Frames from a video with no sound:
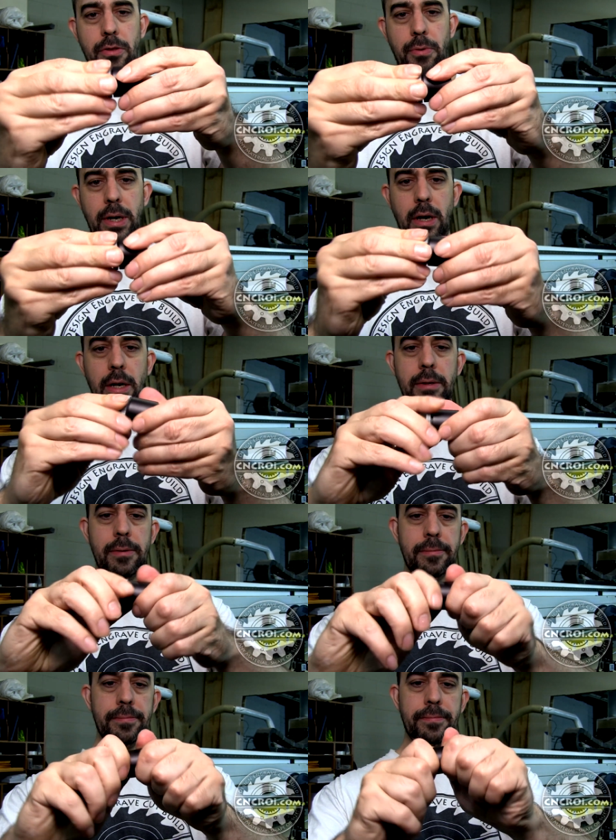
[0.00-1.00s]
thread on
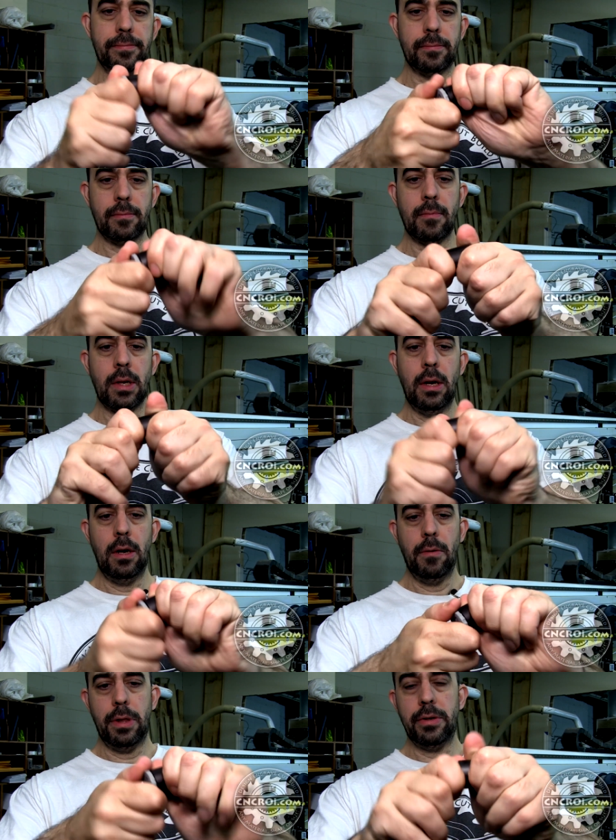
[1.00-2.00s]

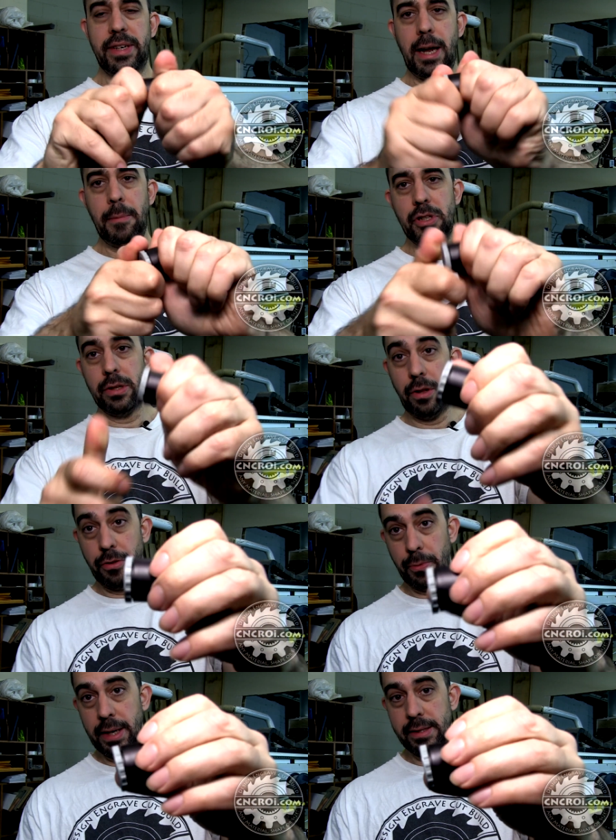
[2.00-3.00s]
without damaging the
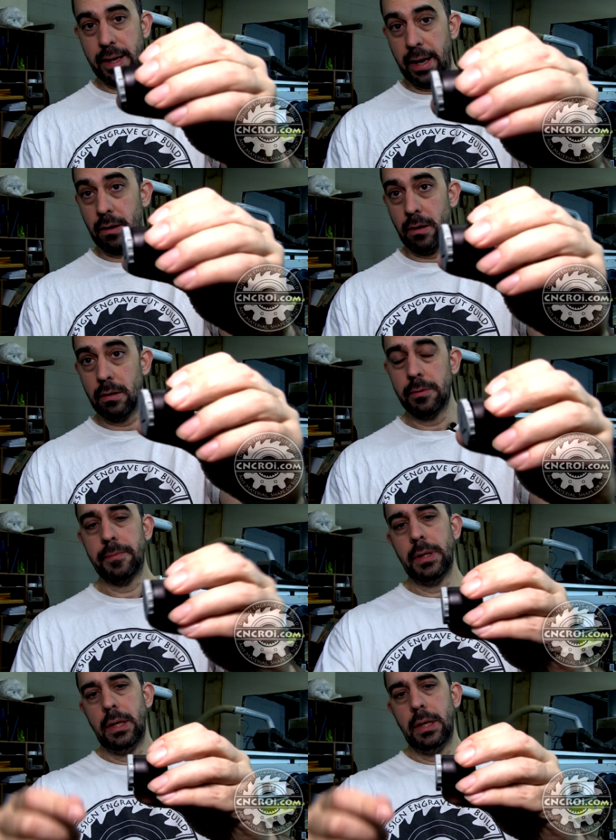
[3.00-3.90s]
threads at all.